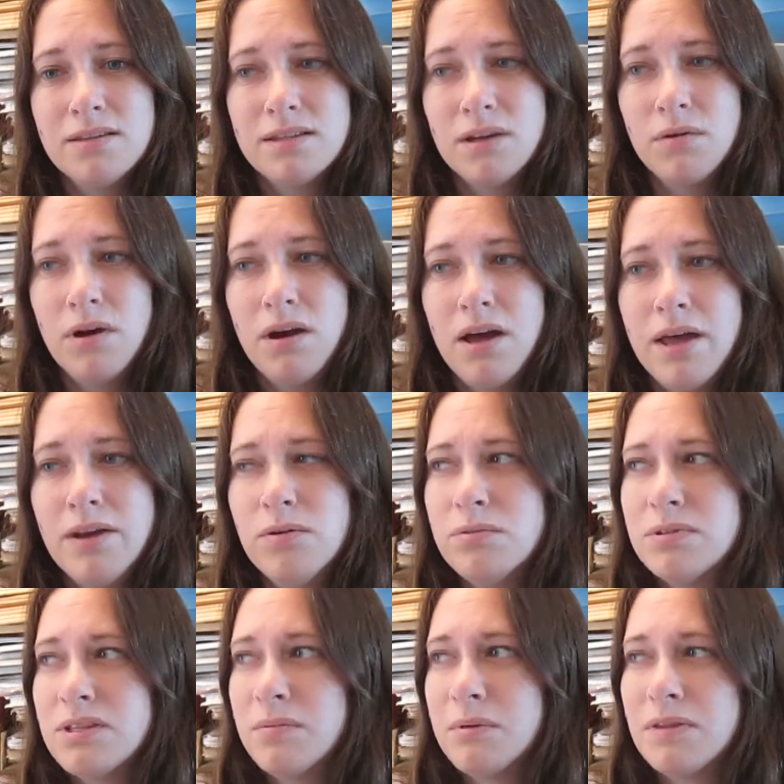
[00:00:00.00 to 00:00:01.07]
So, and
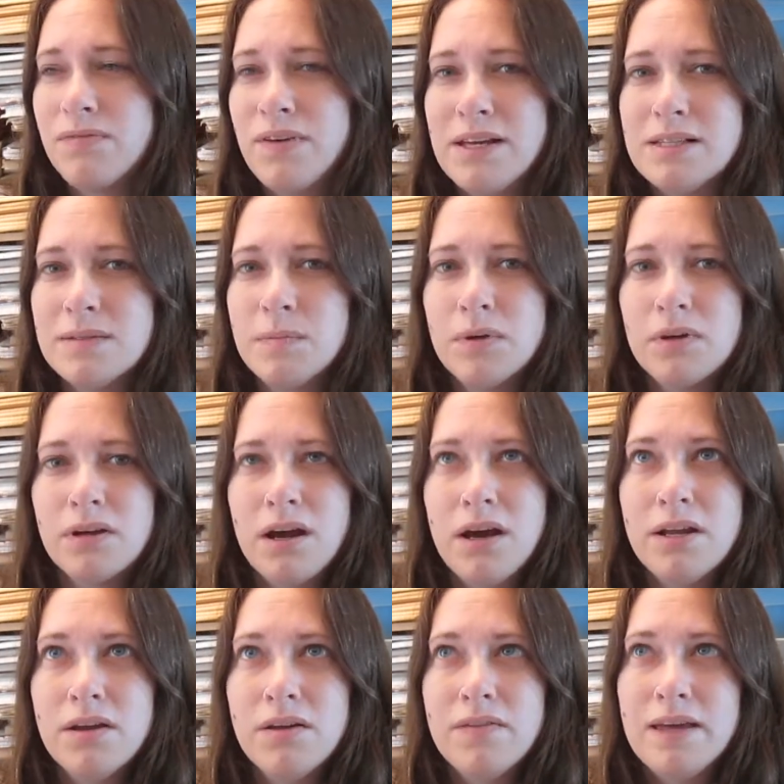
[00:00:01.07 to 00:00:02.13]
also with Facebook, I
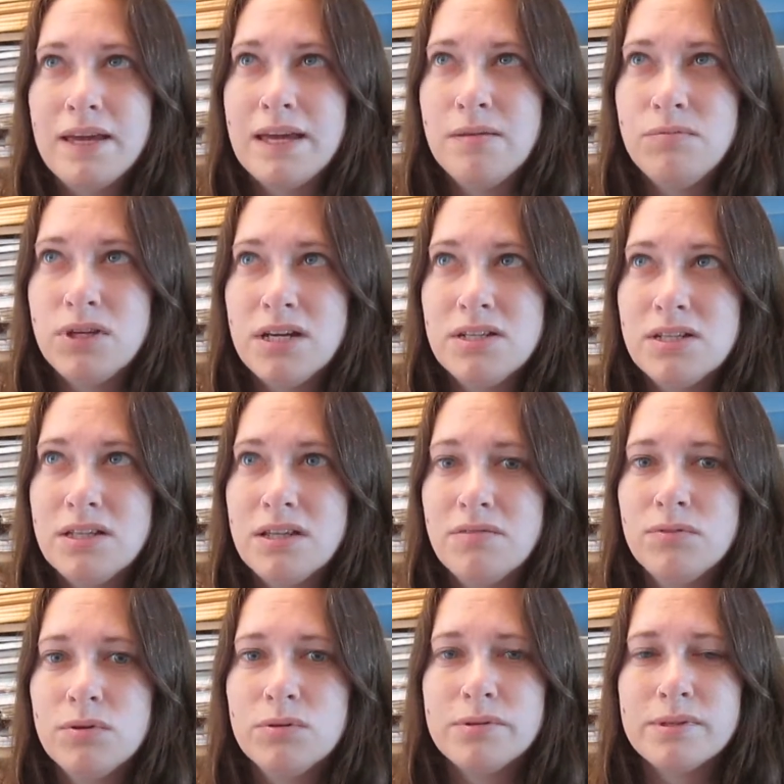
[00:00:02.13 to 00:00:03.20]
don't know, they keep changing their
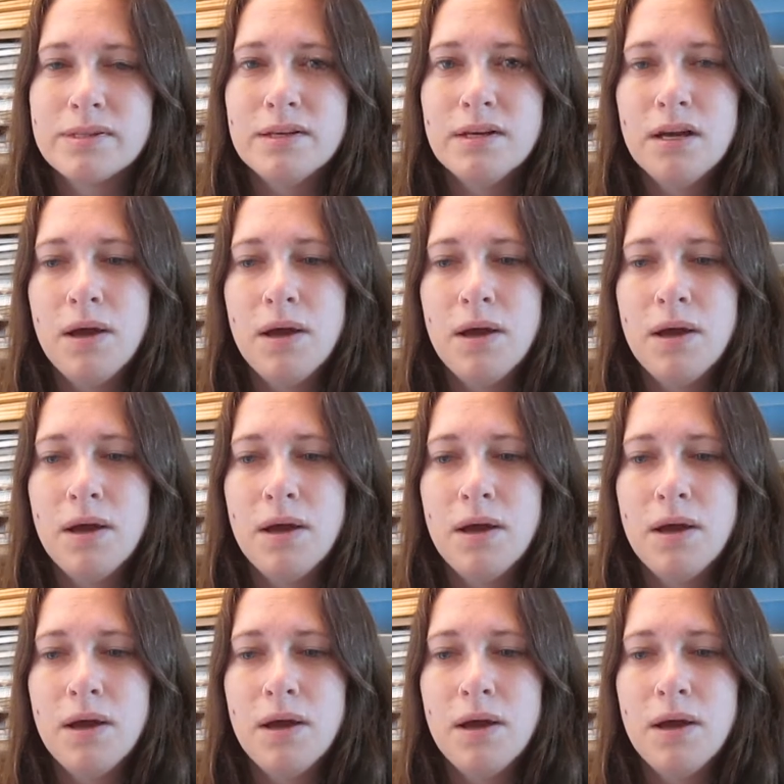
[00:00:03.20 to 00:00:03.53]
rules,